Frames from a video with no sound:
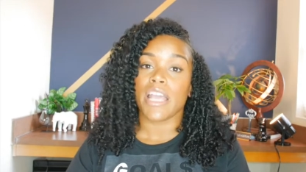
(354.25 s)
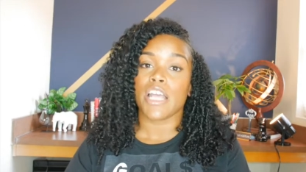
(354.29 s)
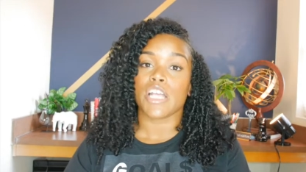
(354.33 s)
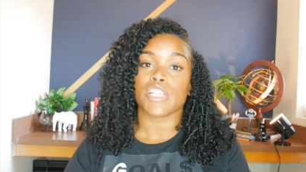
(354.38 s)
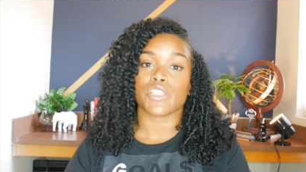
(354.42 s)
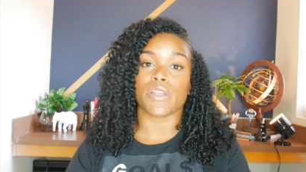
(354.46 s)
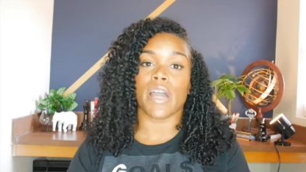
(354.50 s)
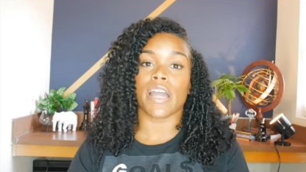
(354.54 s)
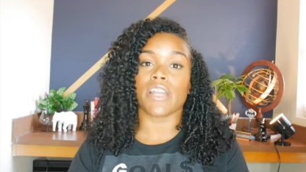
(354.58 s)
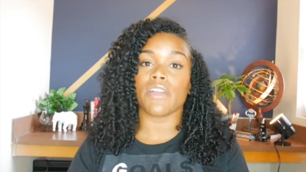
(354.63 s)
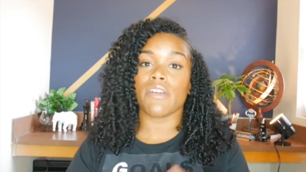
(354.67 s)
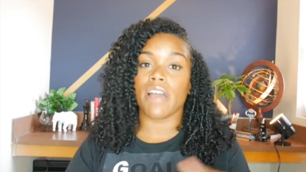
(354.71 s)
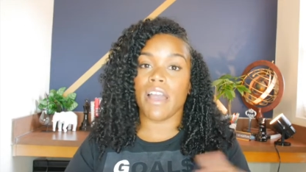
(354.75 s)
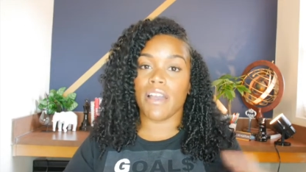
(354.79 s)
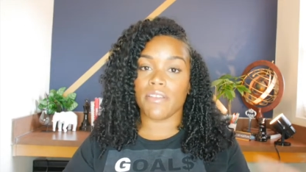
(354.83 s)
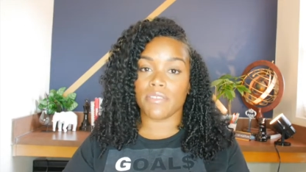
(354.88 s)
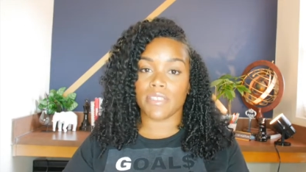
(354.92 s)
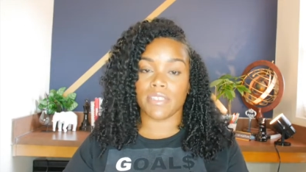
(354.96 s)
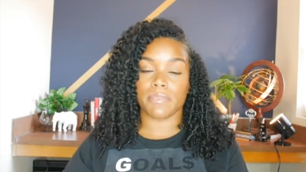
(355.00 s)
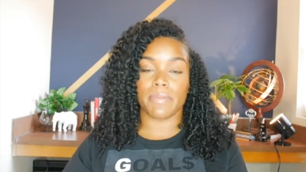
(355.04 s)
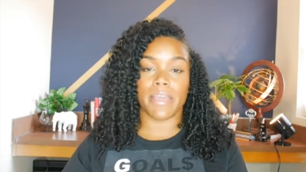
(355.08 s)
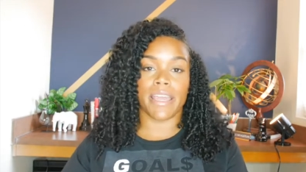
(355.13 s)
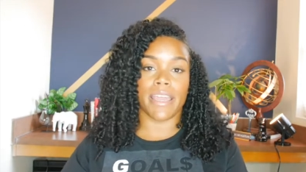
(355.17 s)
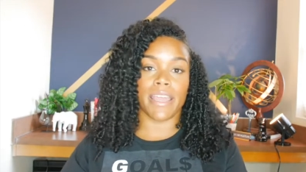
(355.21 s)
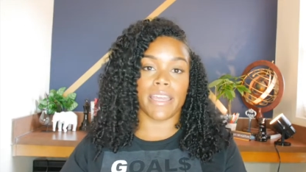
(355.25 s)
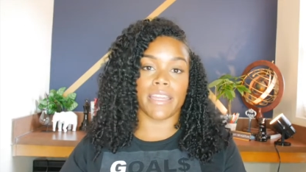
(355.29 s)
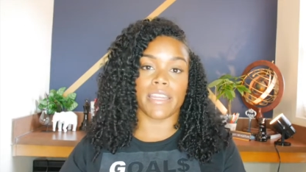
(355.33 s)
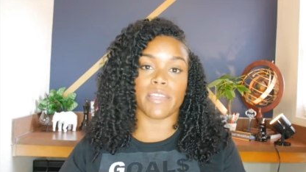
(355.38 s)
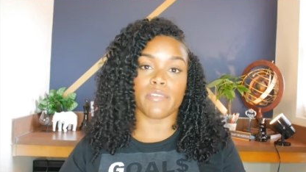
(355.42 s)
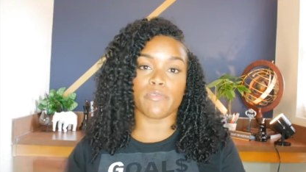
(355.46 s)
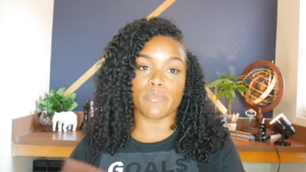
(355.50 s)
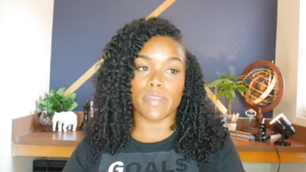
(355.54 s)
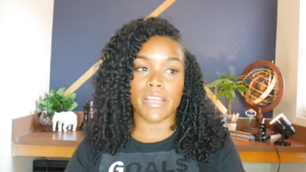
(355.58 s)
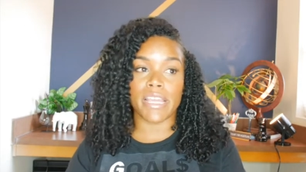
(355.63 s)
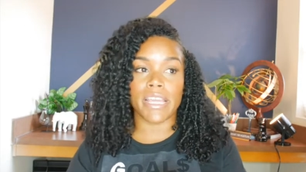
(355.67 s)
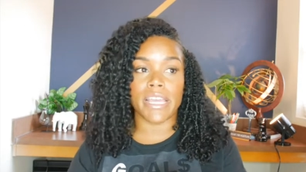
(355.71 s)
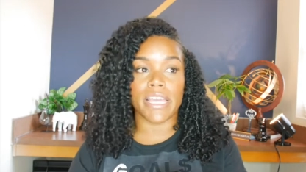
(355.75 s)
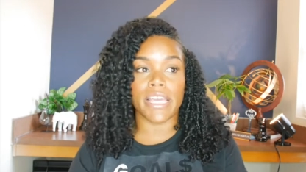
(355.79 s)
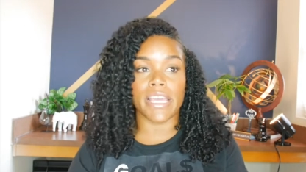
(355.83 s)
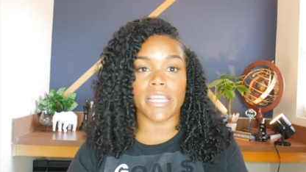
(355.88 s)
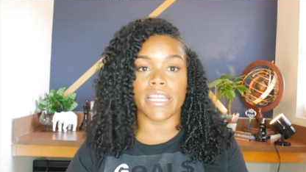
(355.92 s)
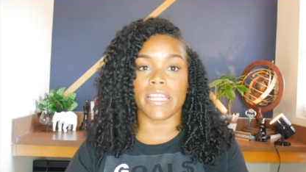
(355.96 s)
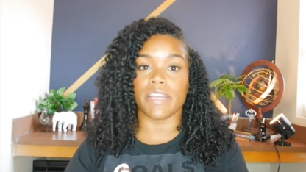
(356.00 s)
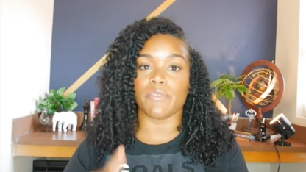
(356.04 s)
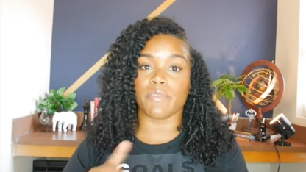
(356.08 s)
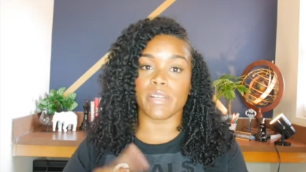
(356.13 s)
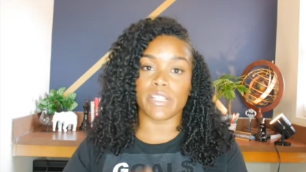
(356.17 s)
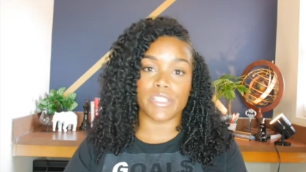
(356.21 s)
So I don't have to pay any rent,
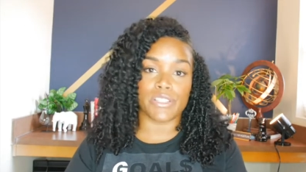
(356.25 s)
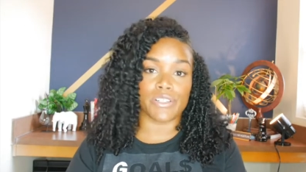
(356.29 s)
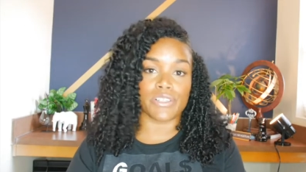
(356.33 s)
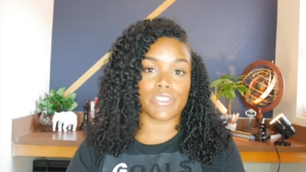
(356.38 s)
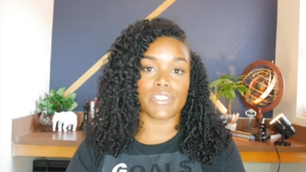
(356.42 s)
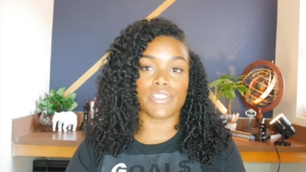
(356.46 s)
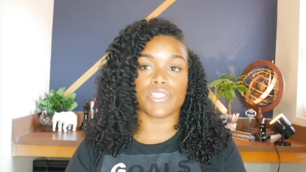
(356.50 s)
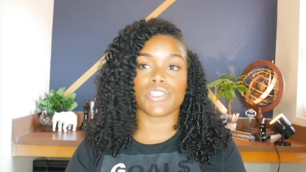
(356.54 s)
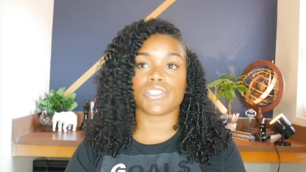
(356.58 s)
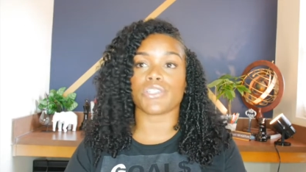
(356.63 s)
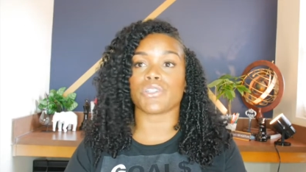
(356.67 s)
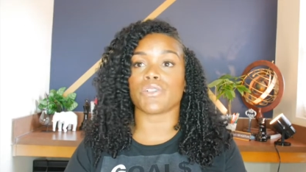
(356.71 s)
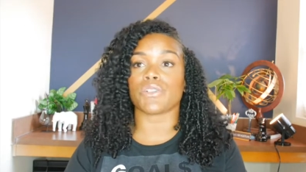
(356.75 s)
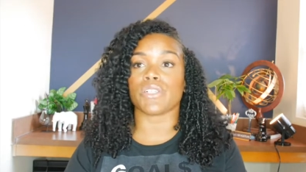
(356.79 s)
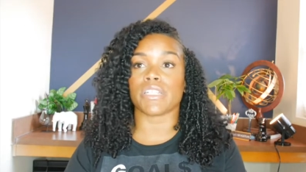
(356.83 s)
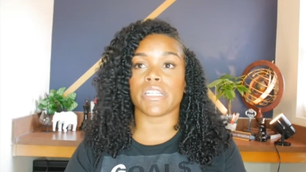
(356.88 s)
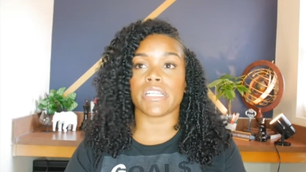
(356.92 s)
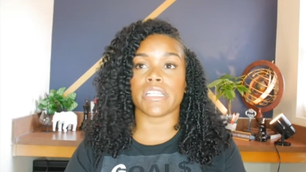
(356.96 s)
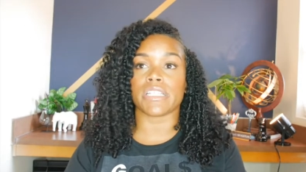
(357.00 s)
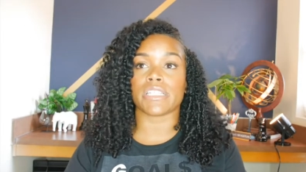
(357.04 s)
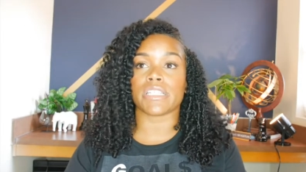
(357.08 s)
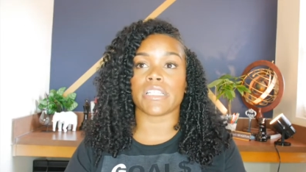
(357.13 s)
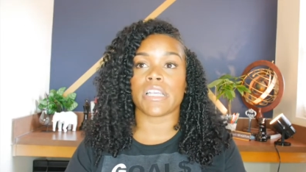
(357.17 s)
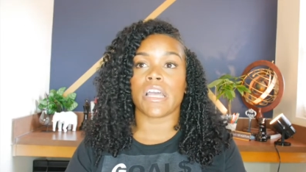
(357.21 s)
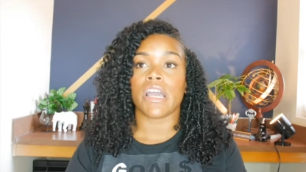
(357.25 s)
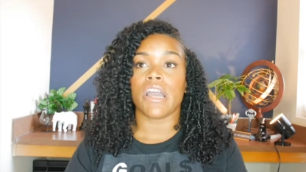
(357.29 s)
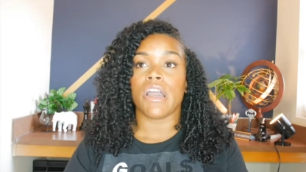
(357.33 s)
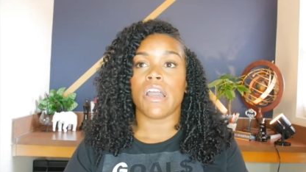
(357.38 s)
any renter's insurance,